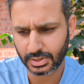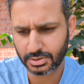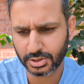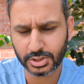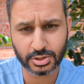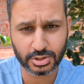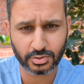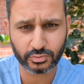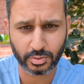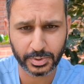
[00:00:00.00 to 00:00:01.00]
So in case
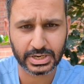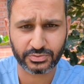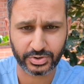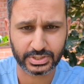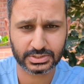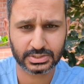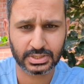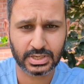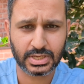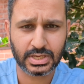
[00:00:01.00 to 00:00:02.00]
of tropical trees,
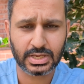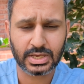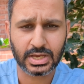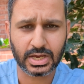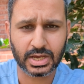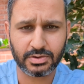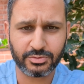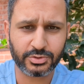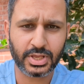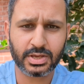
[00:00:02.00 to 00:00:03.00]

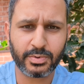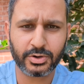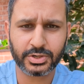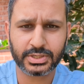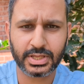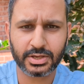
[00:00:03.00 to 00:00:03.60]
if you think about it,